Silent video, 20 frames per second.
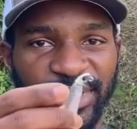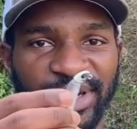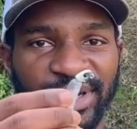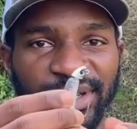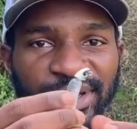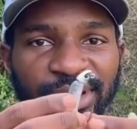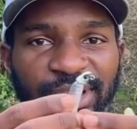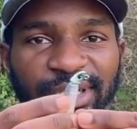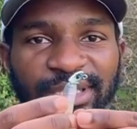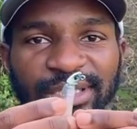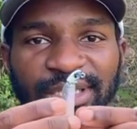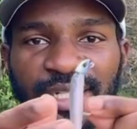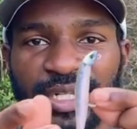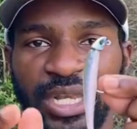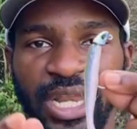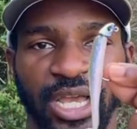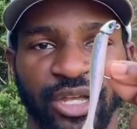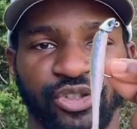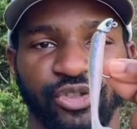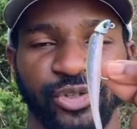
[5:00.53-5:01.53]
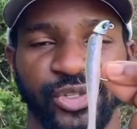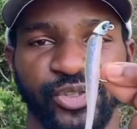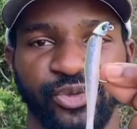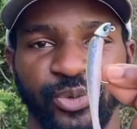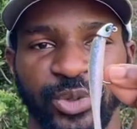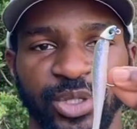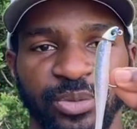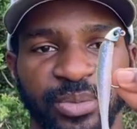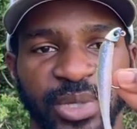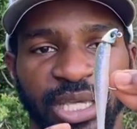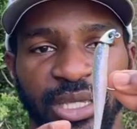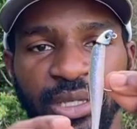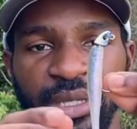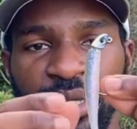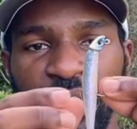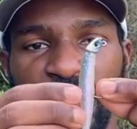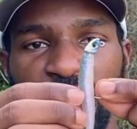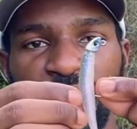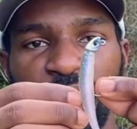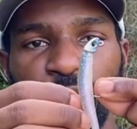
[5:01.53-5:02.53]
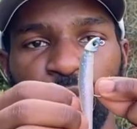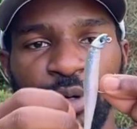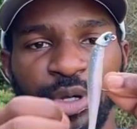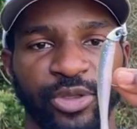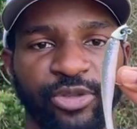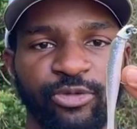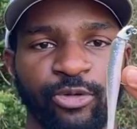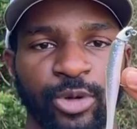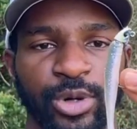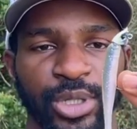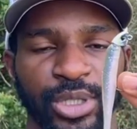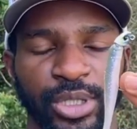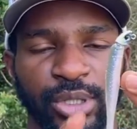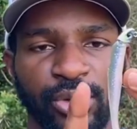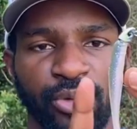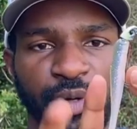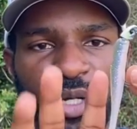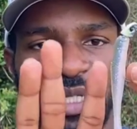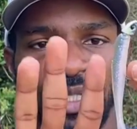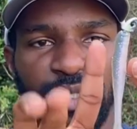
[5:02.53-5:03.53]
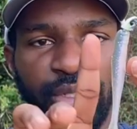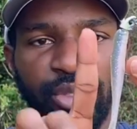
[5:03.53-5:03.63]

be the good natural swim bait. We're throwing a what